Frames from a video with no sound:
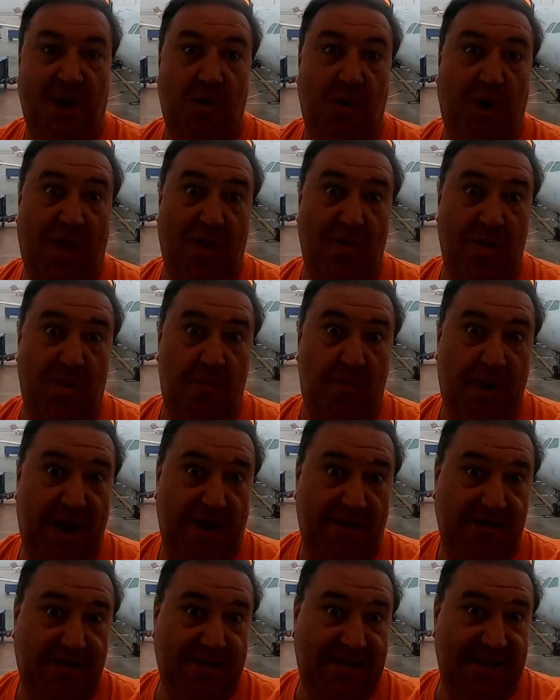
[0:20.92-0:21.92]
Well, I'm
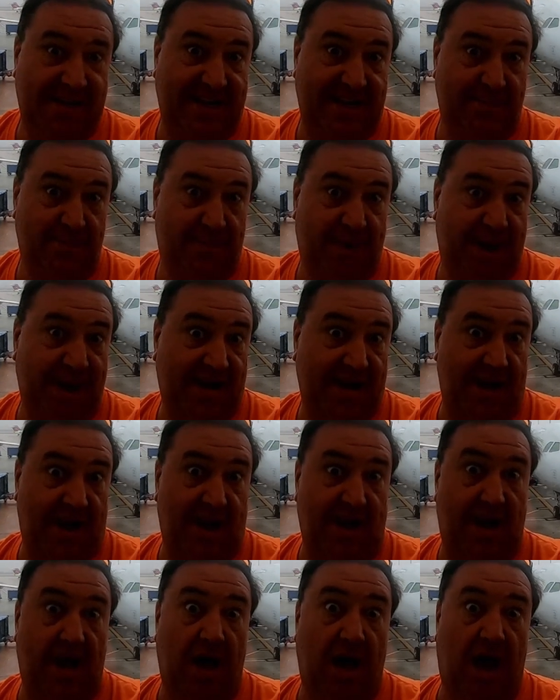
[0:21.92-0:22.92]
about to get back
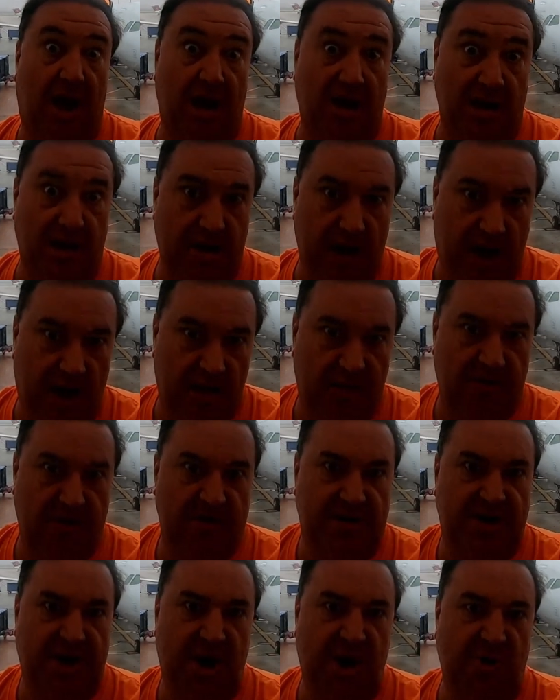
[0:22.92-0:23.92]
on a,
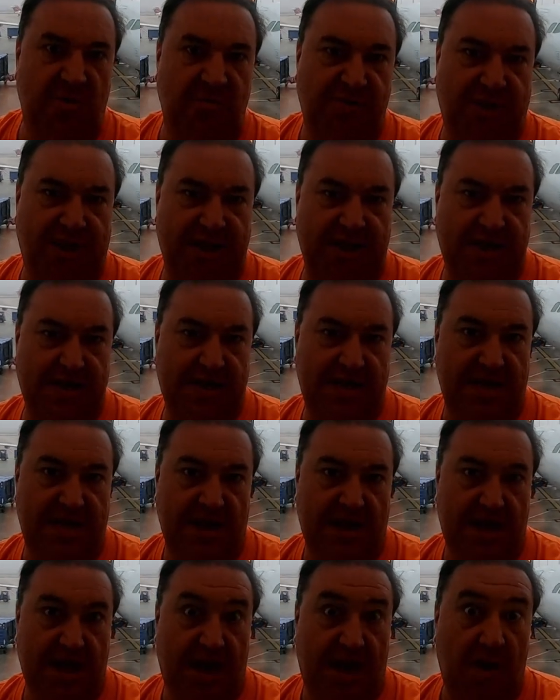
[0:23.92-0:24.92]
another airplane,
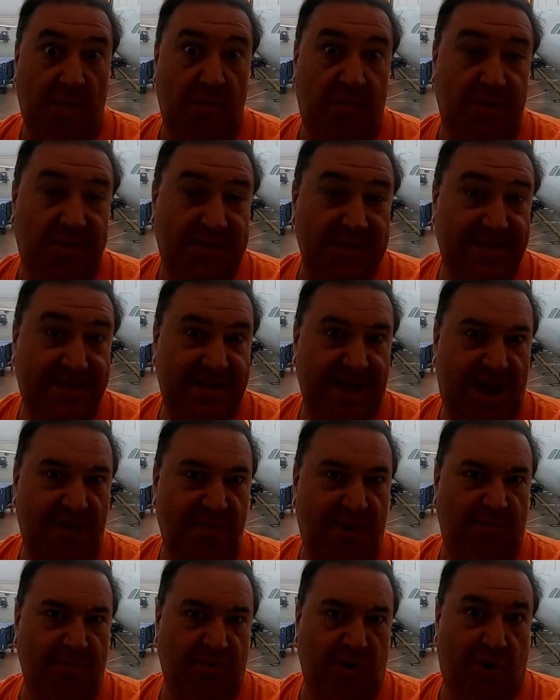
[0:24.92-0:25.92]
but this
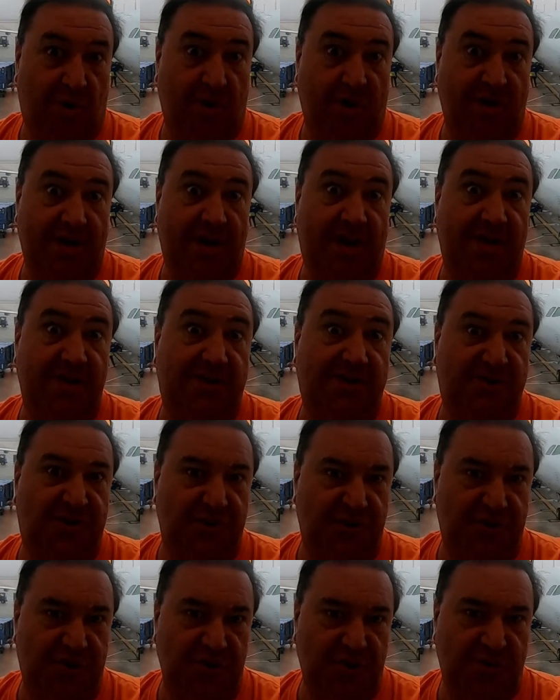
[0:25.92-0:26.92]
time I'm going
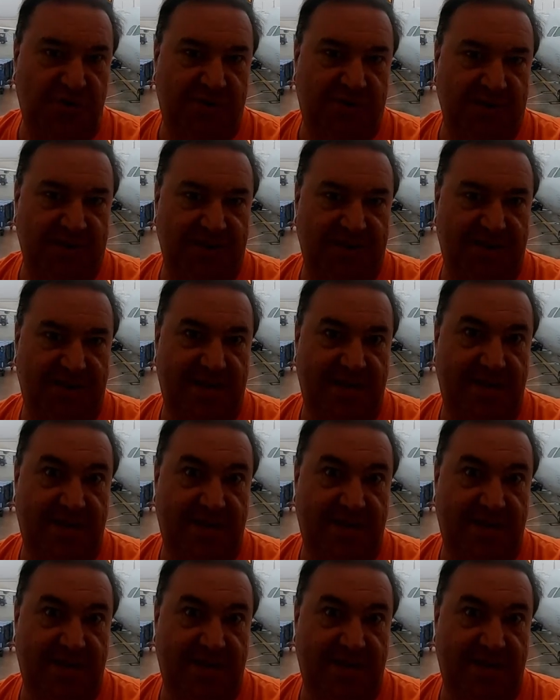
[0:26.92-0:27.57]
to Houston.